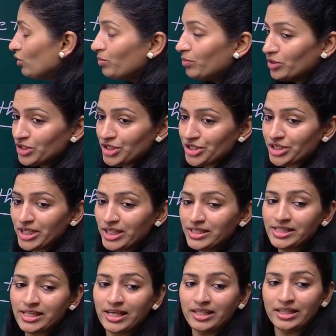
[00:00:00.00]

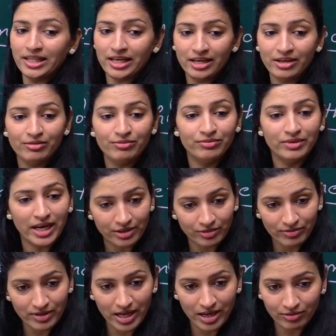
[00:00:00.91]
positions are there that
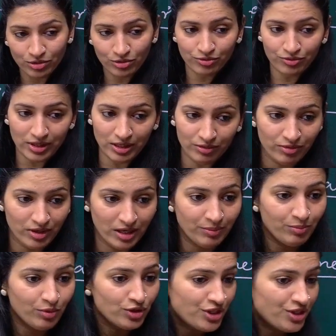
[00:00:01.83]
we have to fill. 1
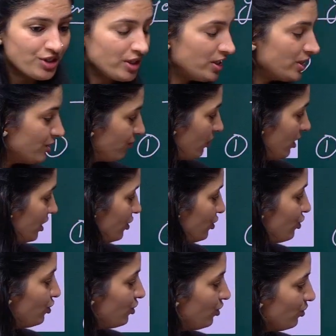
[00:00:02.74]
position is for
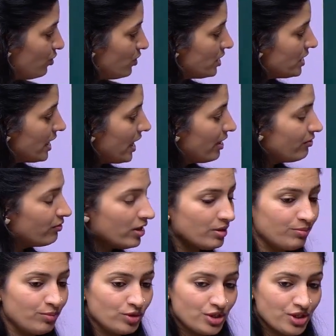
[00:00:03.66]
shoes and
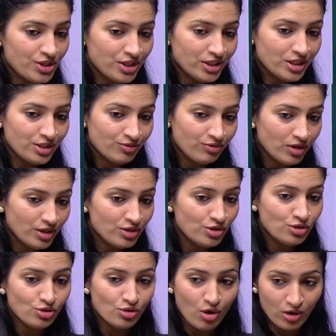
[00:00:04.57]
1 position is for
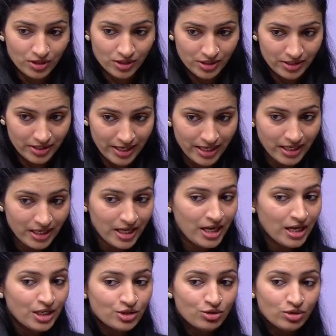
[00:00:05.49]
socks, right?
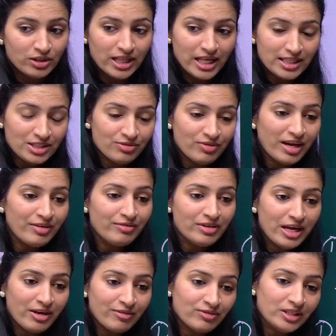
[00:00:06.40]
So that's why
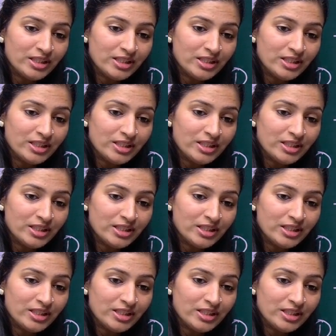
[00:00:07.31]
we have